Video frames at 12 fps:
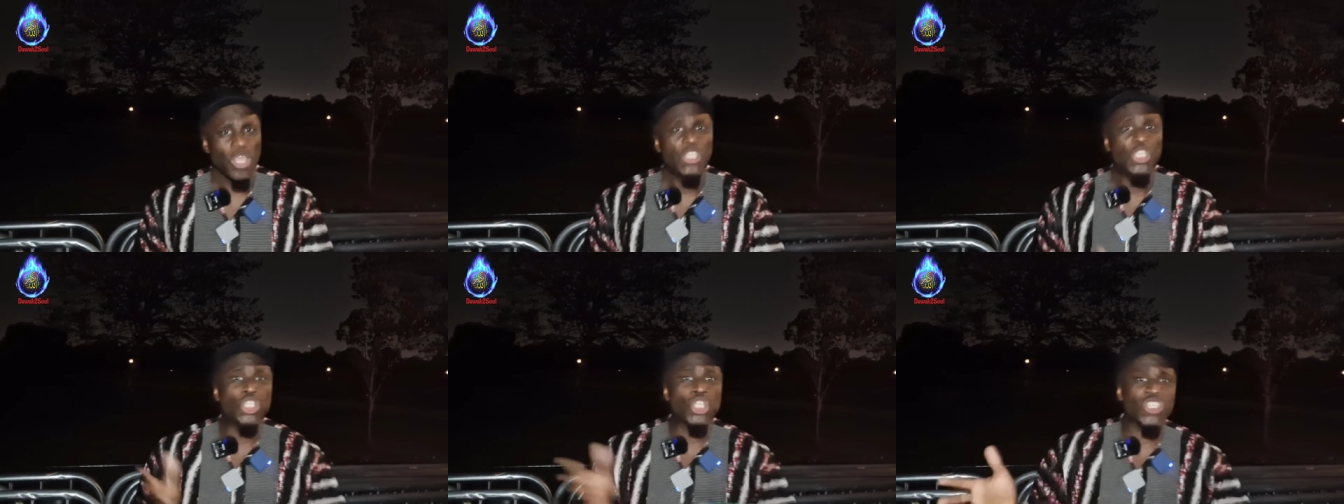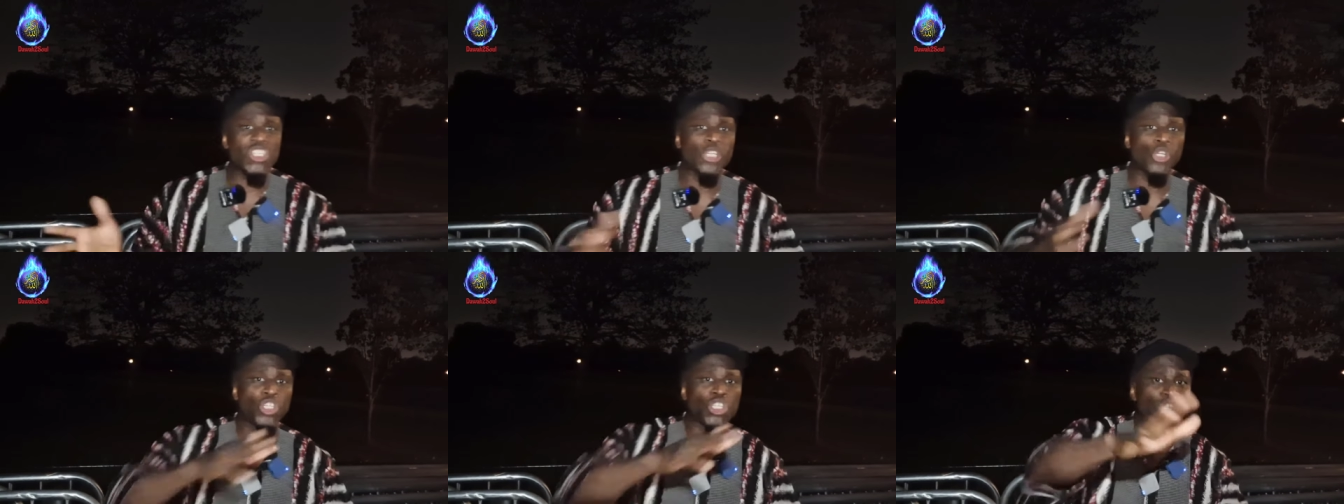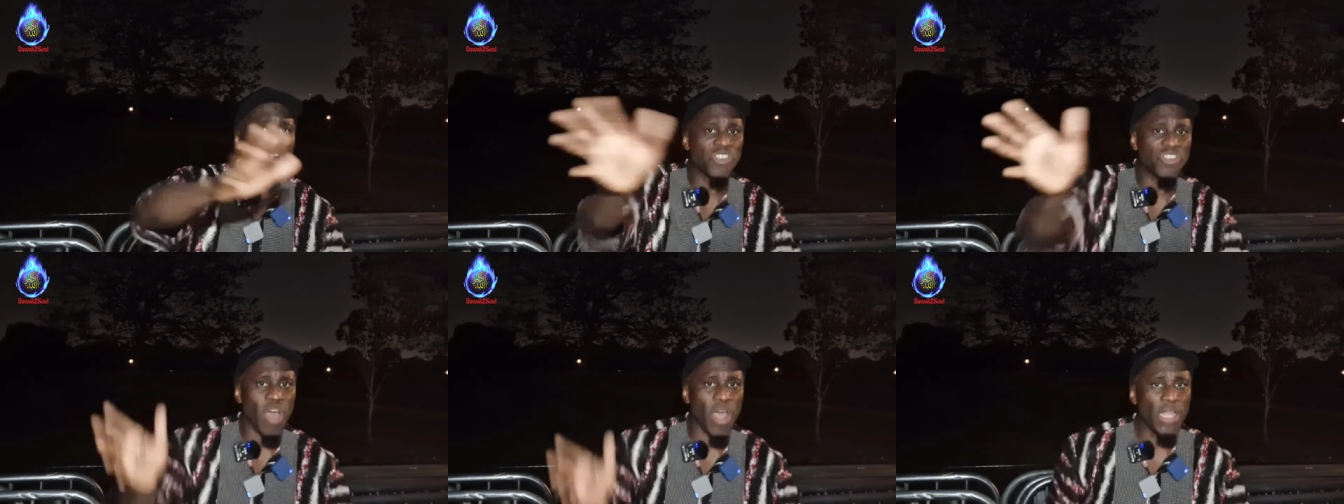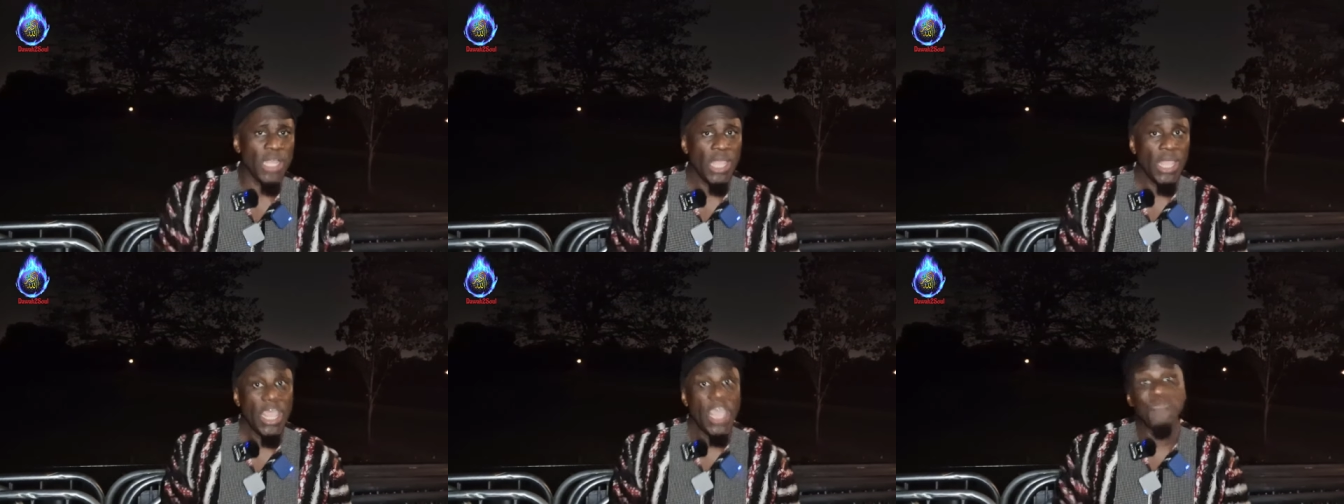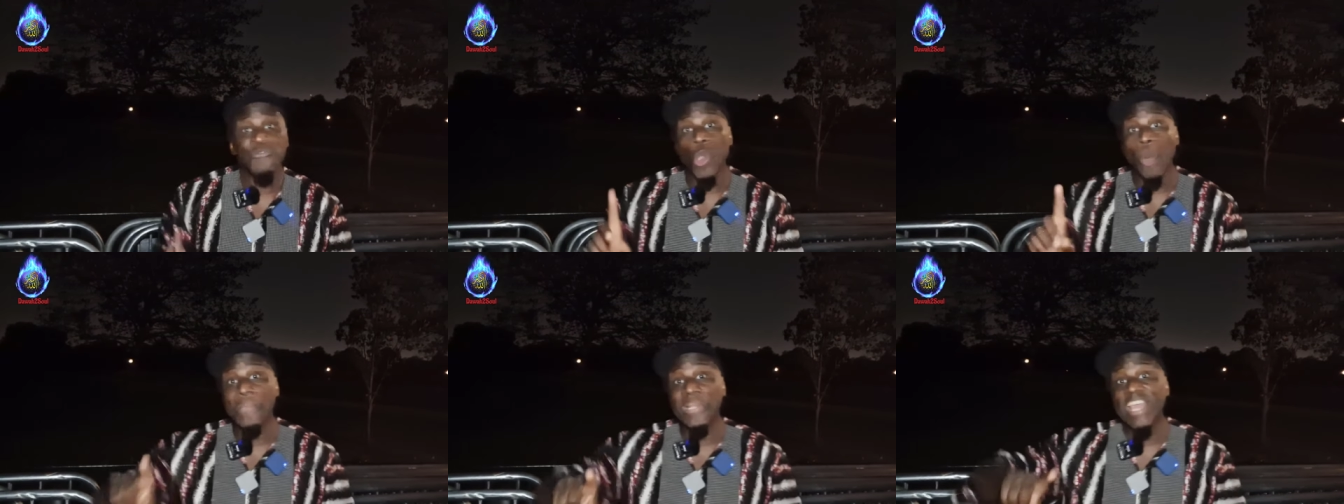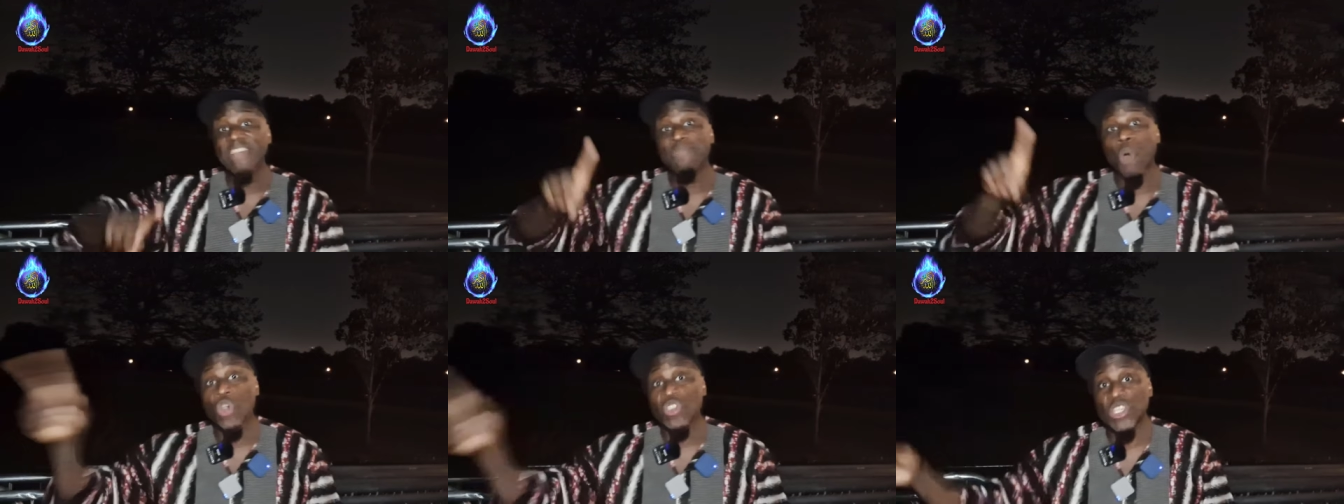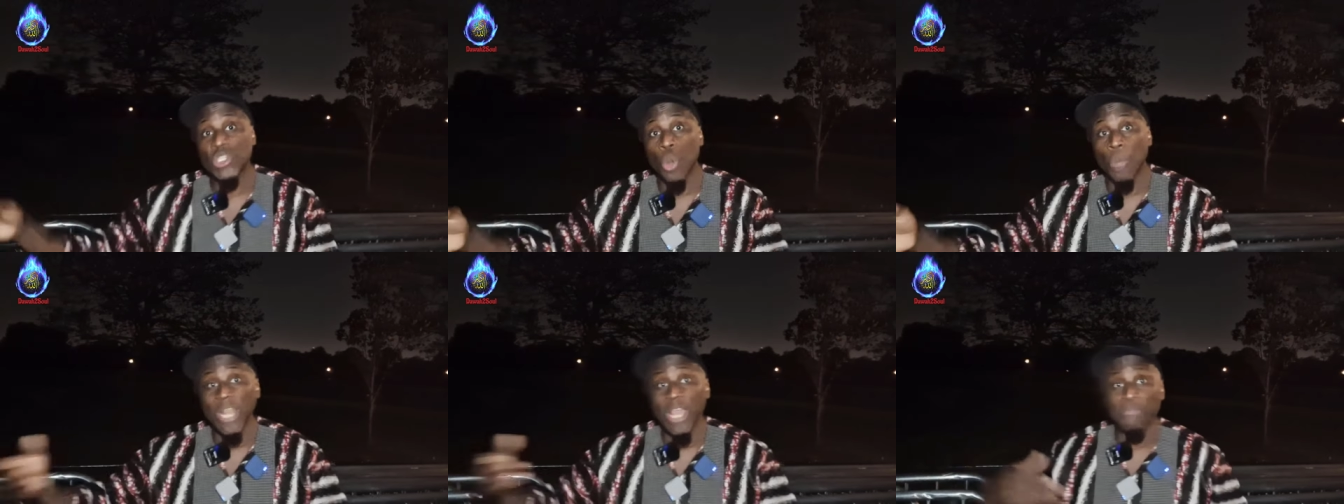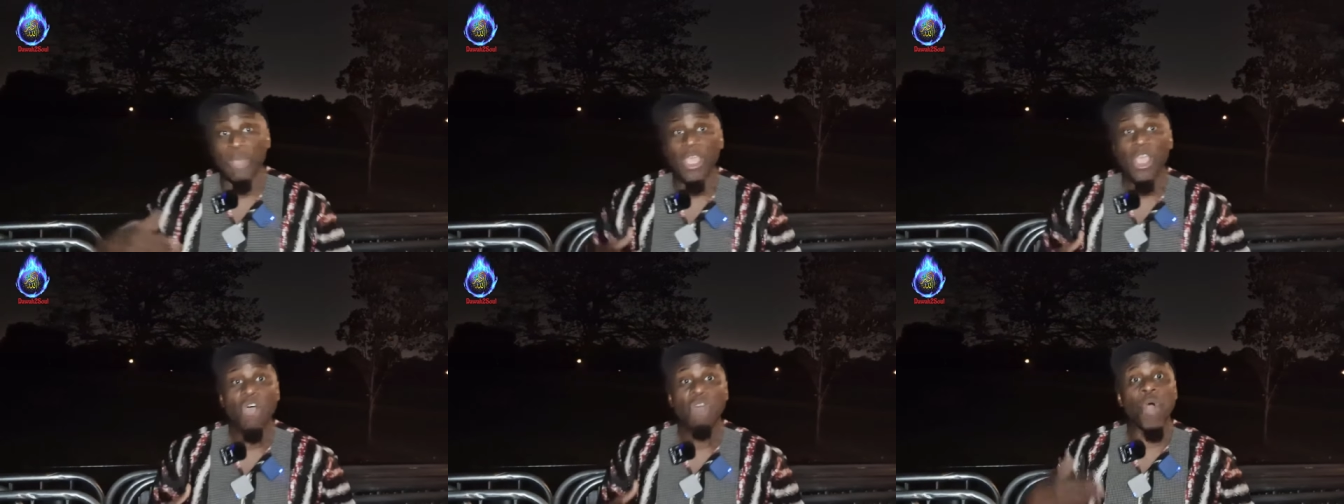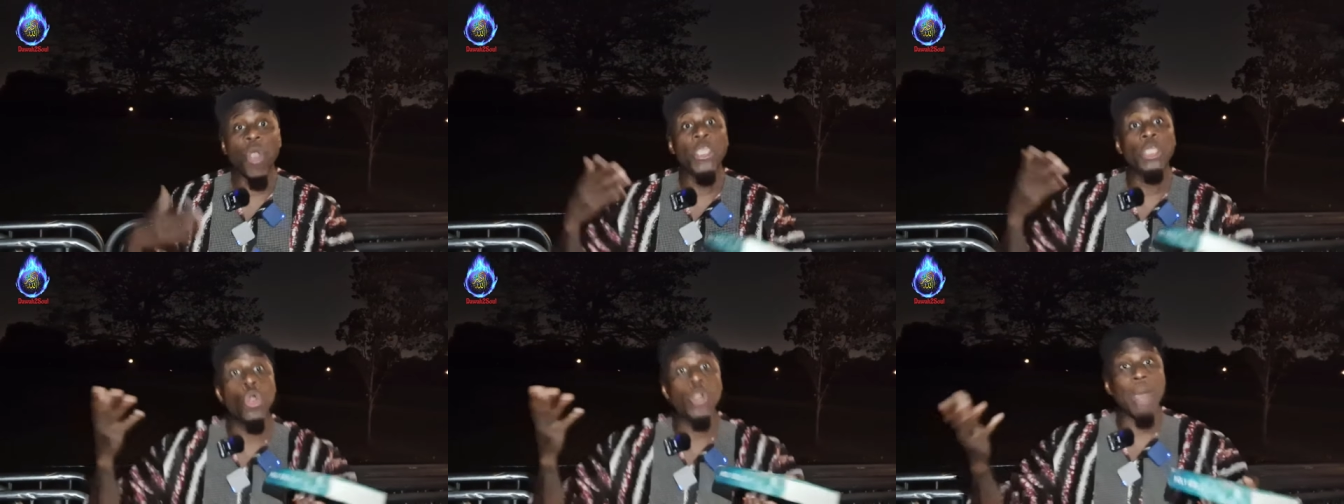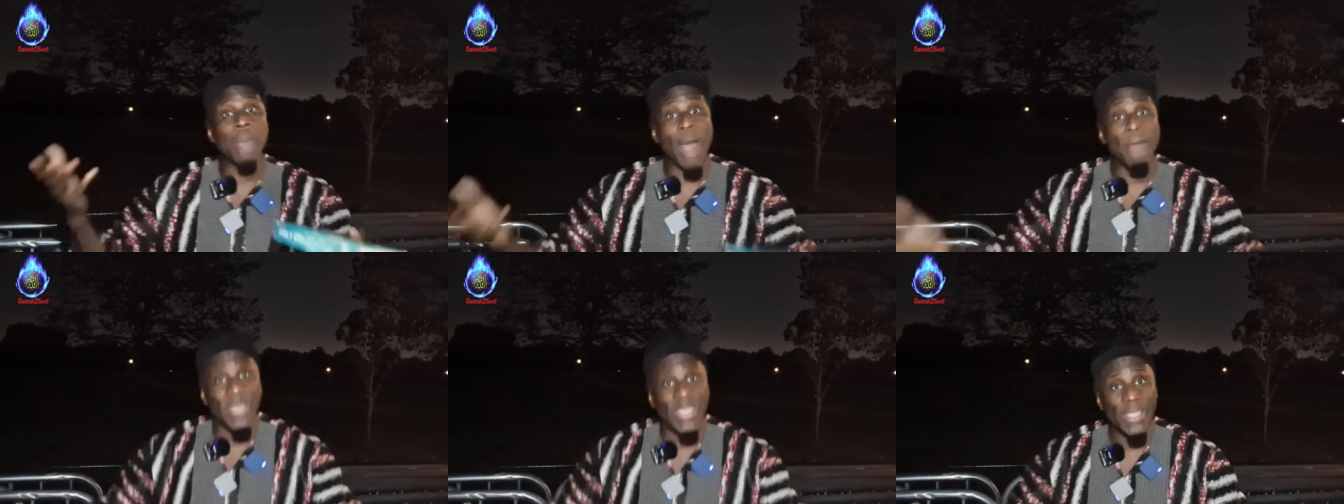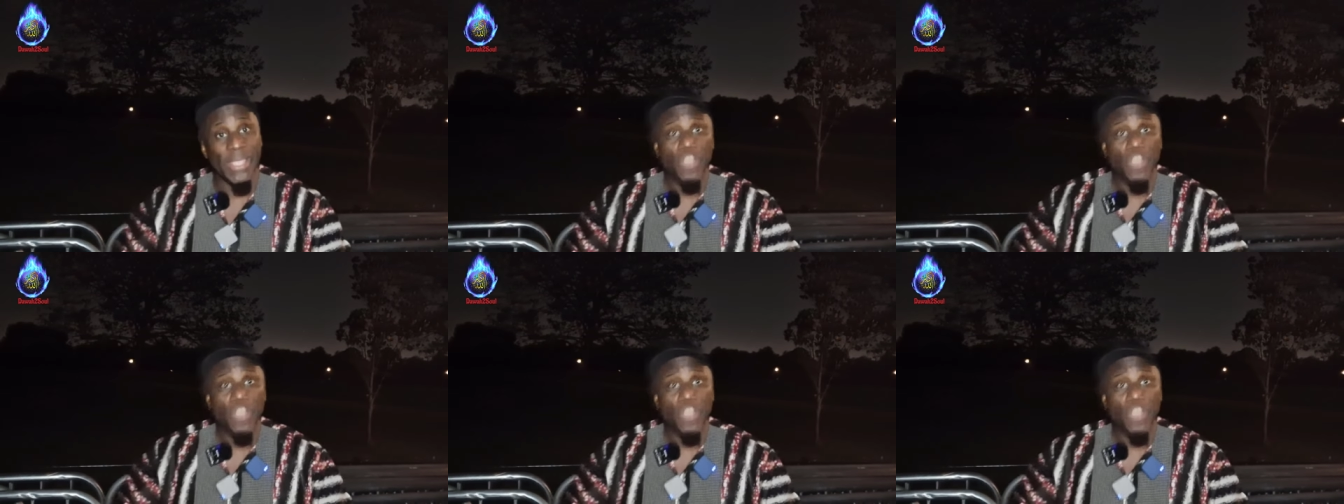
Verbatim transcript: Jesus said to the children of Israel, if you believe Moses, you believe me, for he wrote about me.